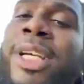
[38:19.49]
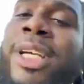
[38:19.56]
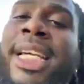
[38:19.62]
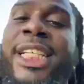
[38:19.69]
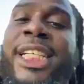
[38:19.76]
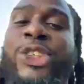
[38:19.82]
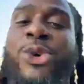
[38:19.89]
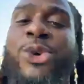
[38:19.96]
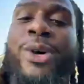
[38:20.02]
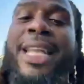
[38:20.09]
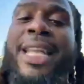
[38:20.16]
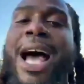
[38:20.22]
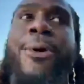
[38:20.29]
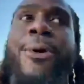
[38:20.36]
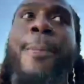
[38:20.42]
is going
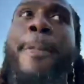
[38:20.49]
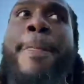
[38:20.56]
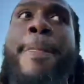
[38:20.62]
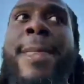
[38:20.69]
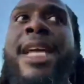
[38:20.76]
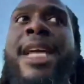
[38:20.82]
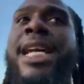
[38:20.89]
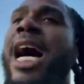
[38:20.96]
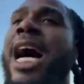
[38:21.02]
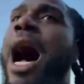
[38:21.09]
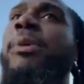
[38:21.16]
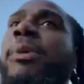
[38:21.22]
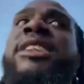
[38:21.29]
out, I was